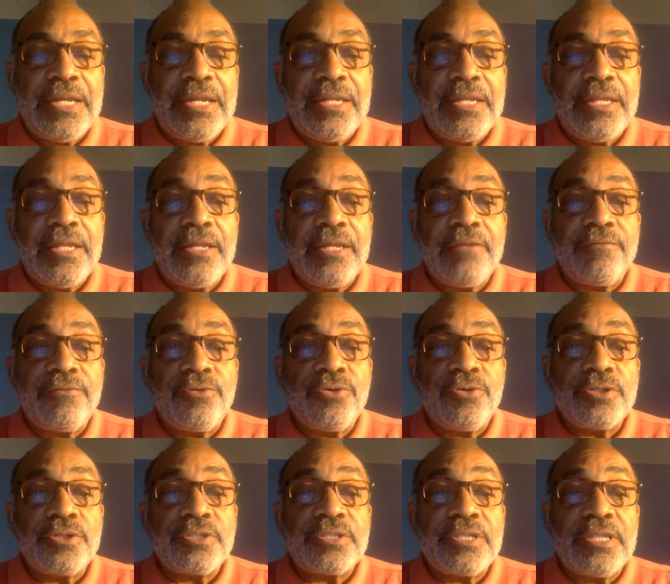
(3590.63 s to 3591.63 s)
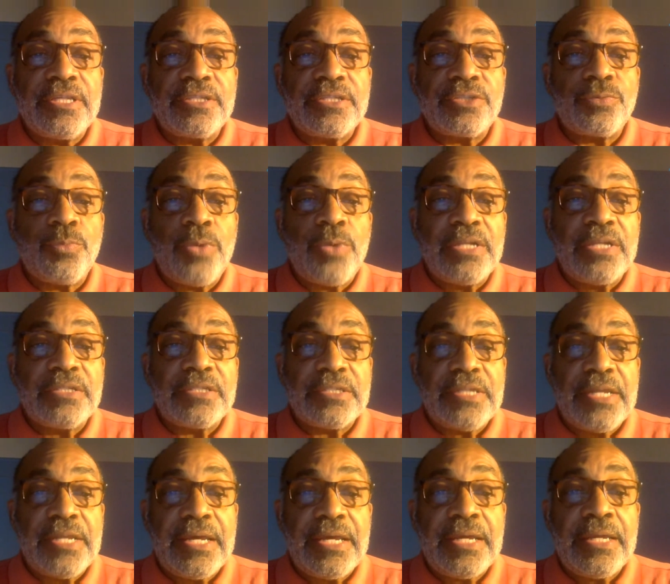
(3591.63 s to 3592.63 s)
And then, of course, this
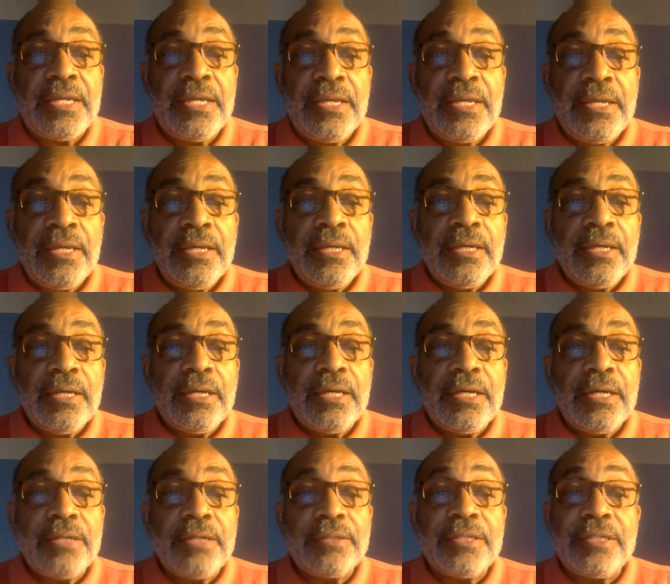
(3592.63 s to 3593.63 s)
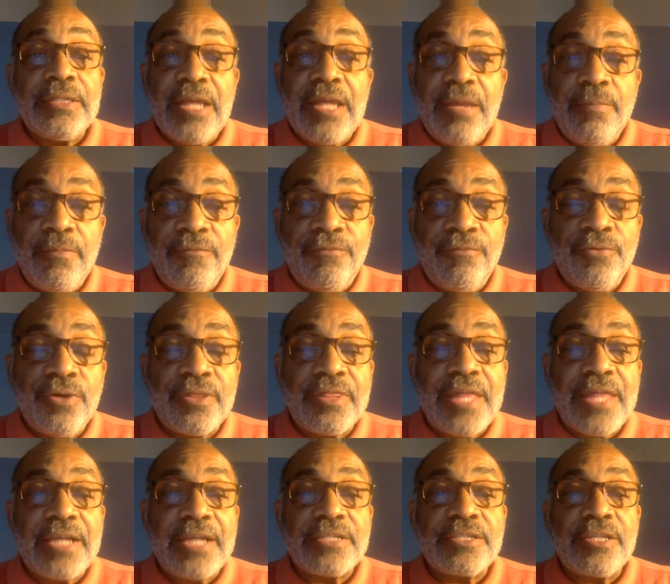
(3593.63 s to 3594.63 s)
Wednesday, the day before
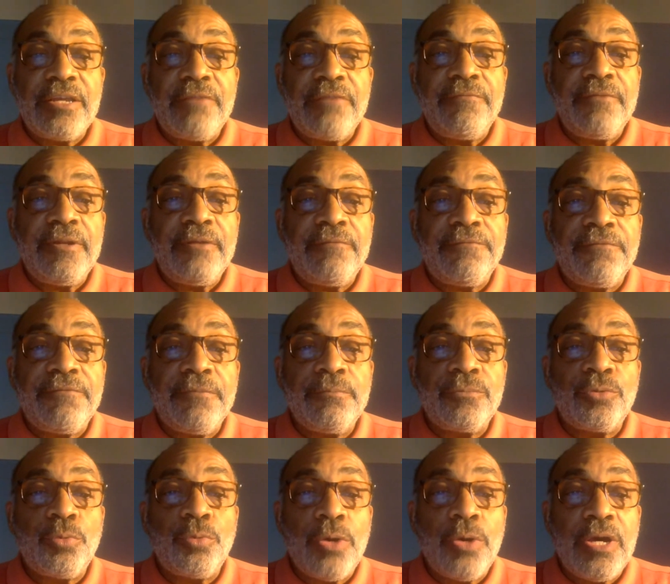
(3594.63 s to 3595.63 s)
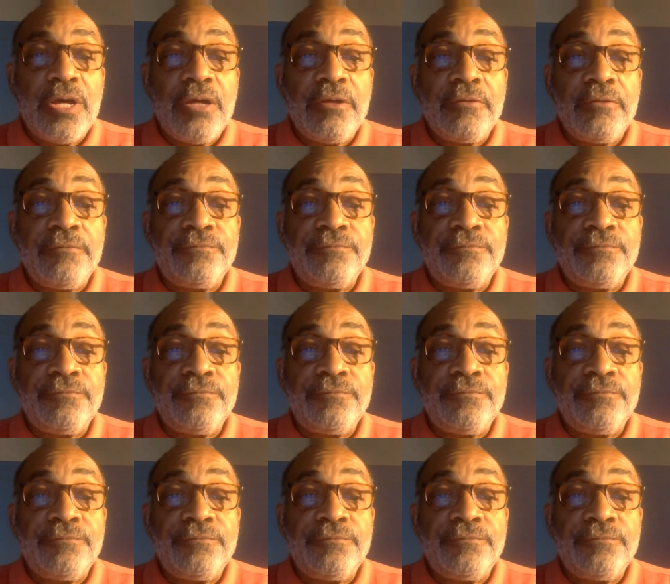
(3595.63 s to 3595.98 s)
Thanksgiving, from 12